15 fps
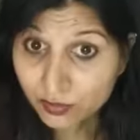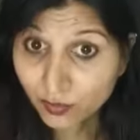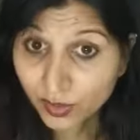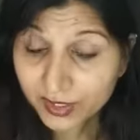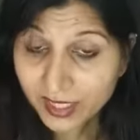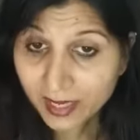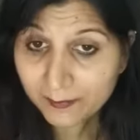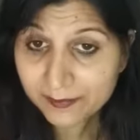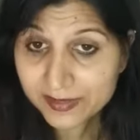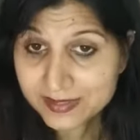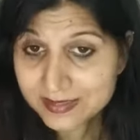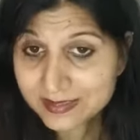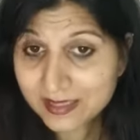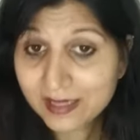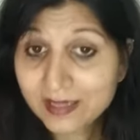what
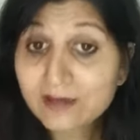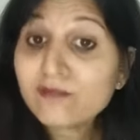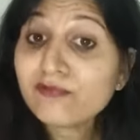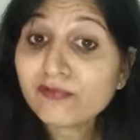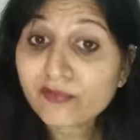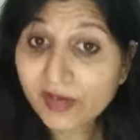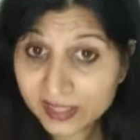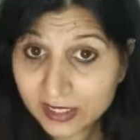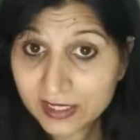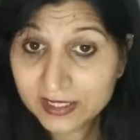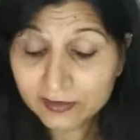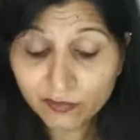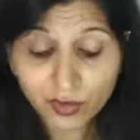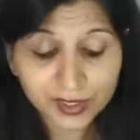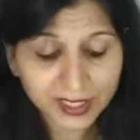happens, and finally
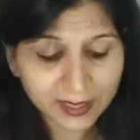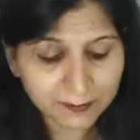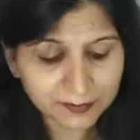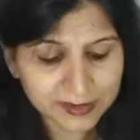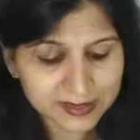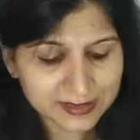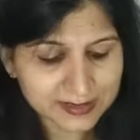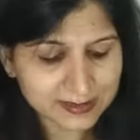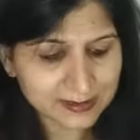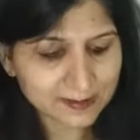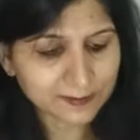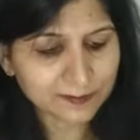what happens.